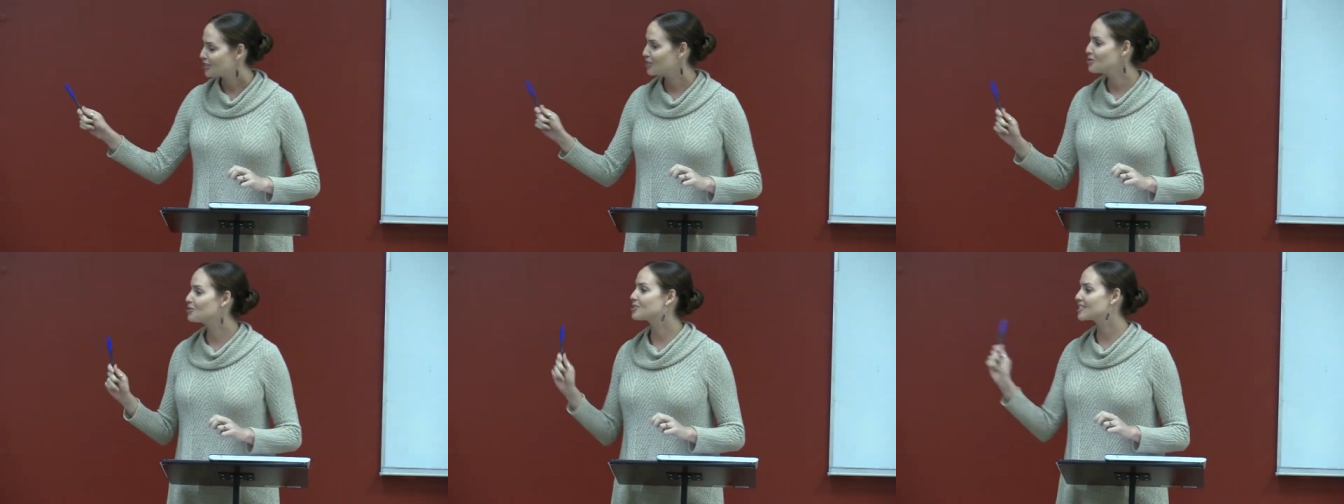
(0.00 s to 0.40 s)

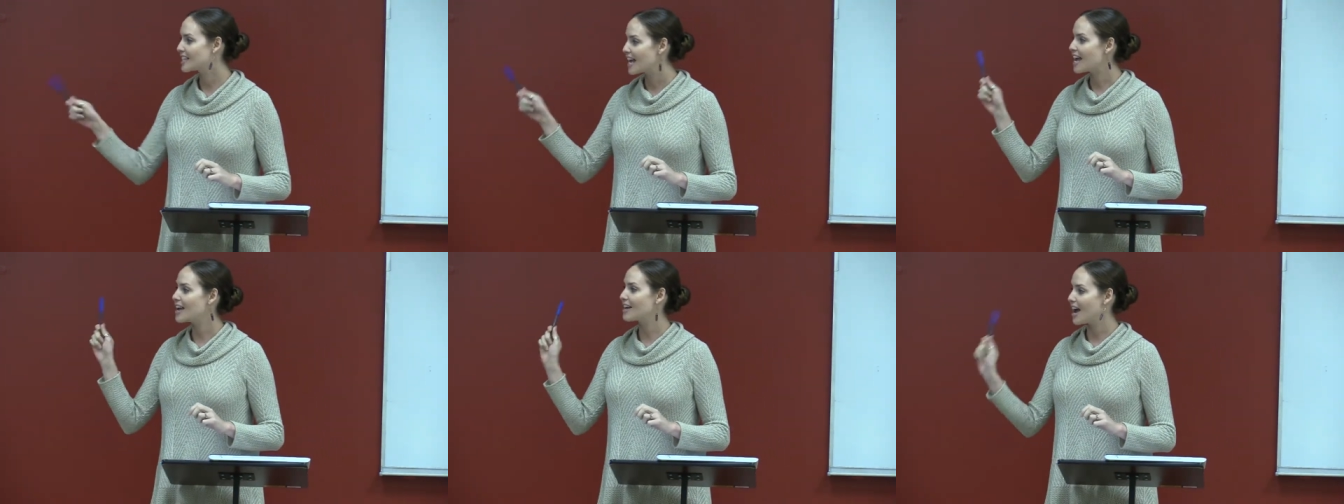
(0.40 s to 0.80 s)
you
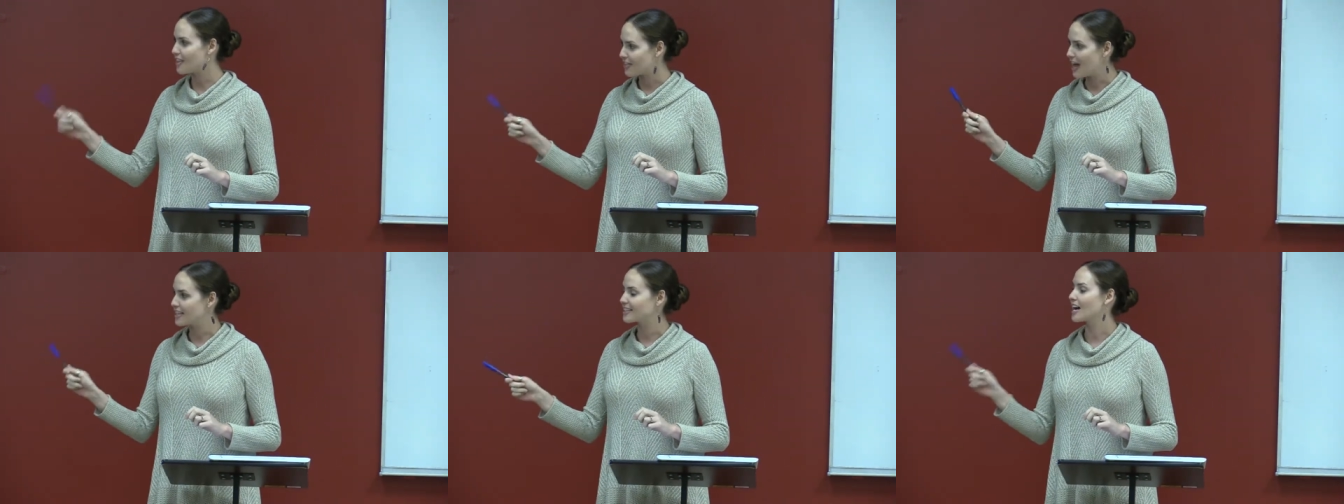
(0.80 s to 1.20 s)
say
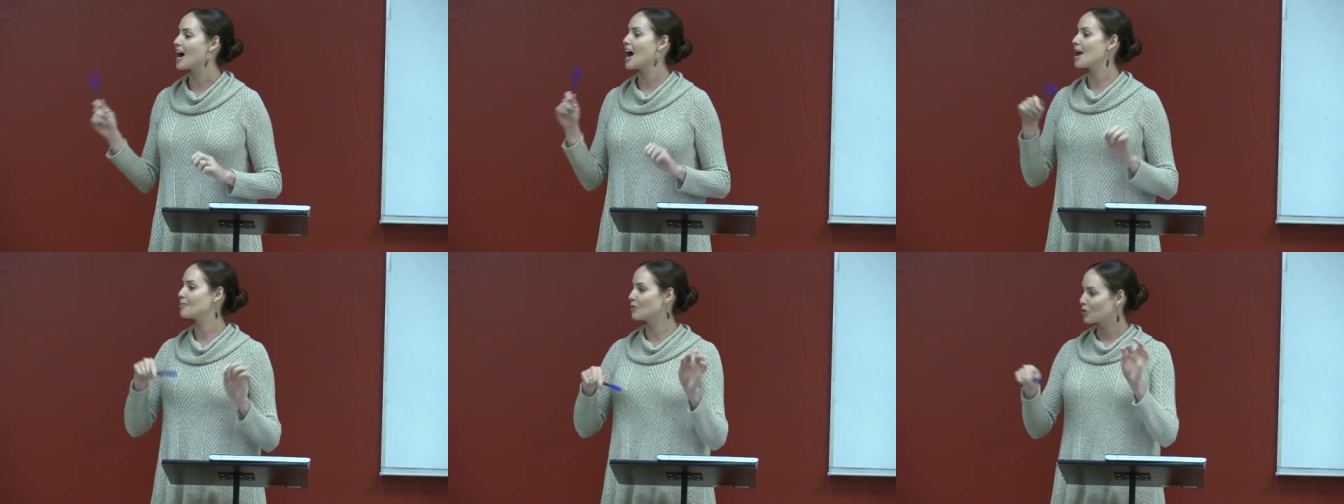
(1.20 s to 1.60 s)
at that
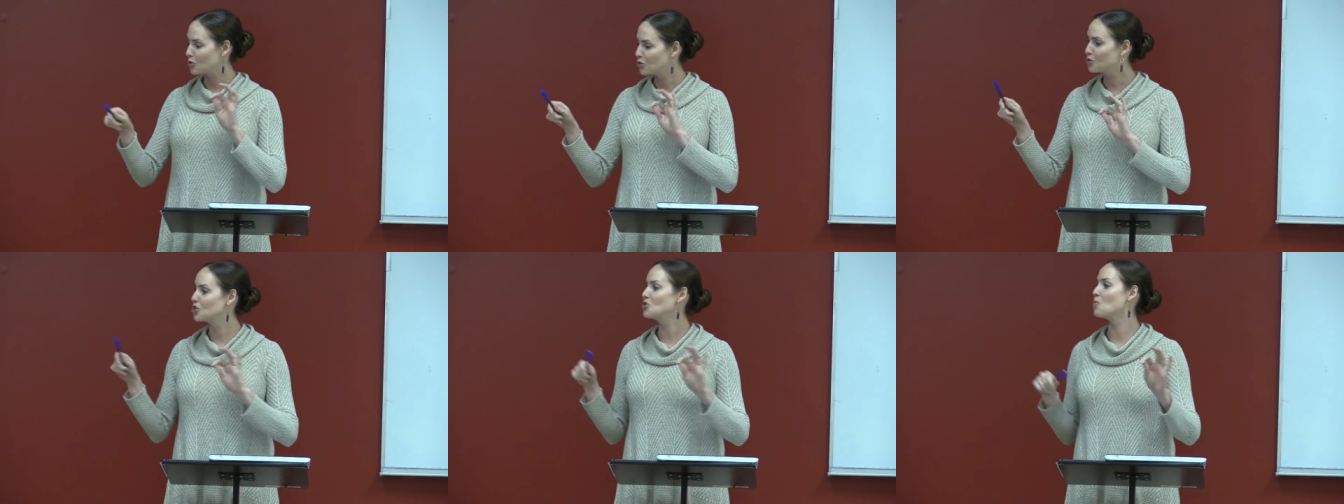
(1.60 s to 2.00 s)
time
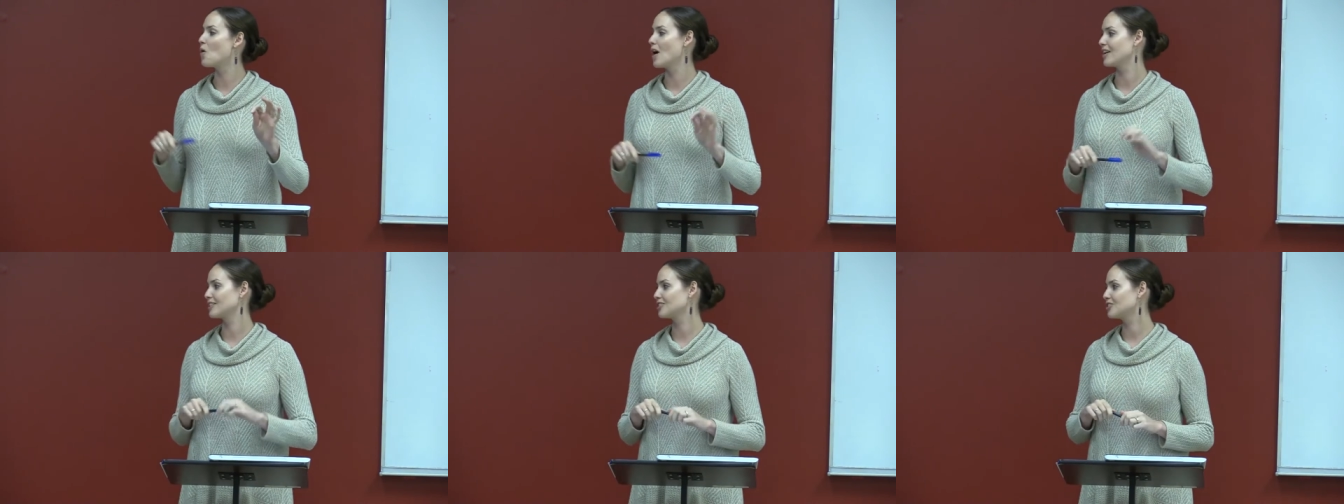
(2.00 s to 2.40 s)
who you
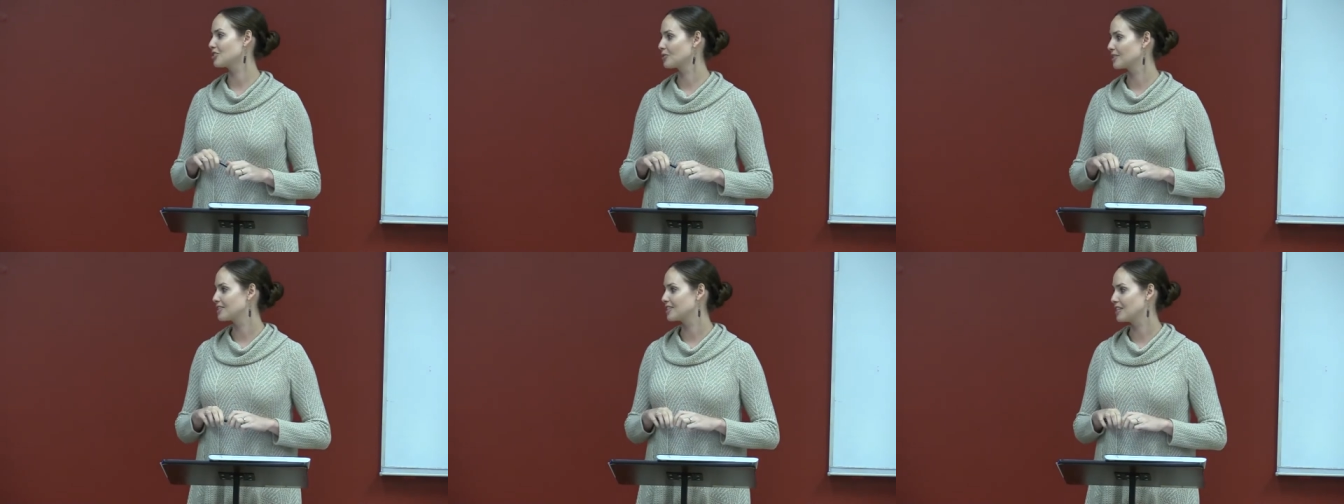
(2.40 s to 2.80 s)
want
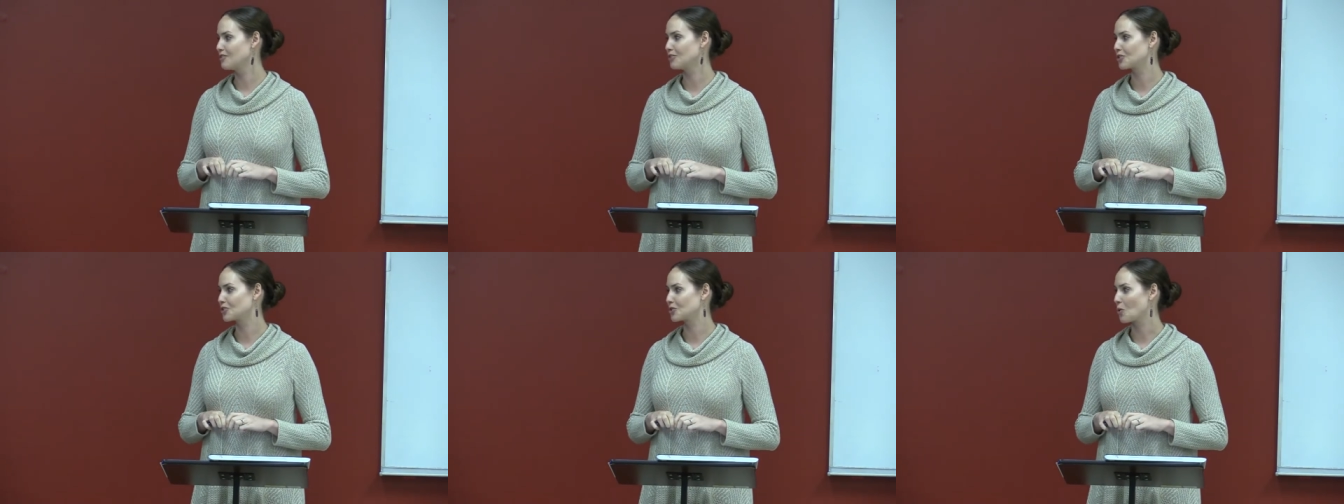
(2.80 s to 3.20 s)
to
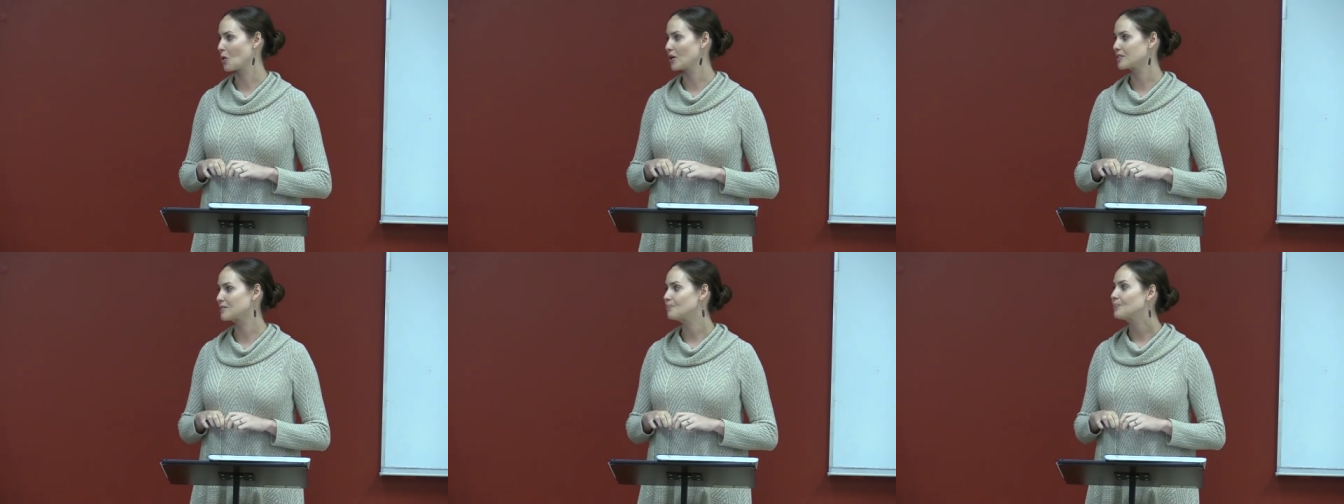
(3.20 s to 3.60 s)
receive your
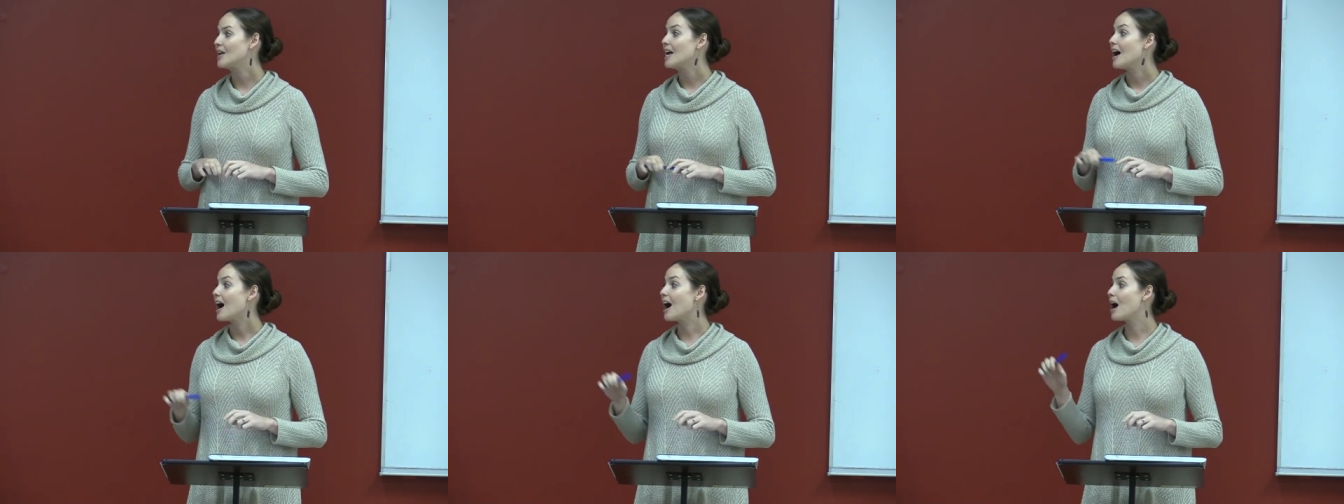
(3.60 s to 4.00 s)
scores.
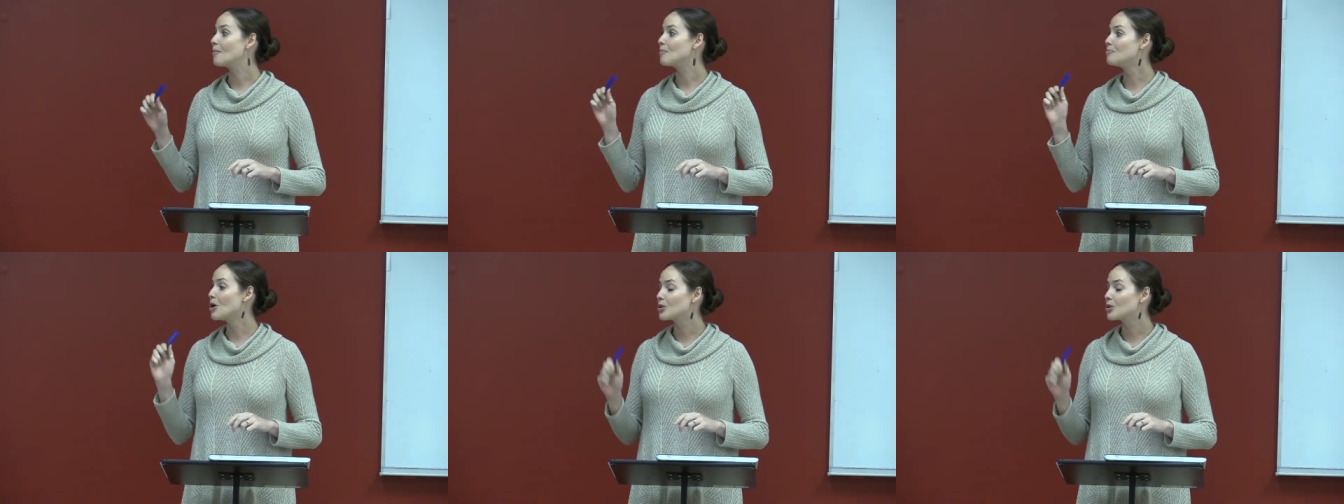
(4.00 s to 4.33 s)
Um,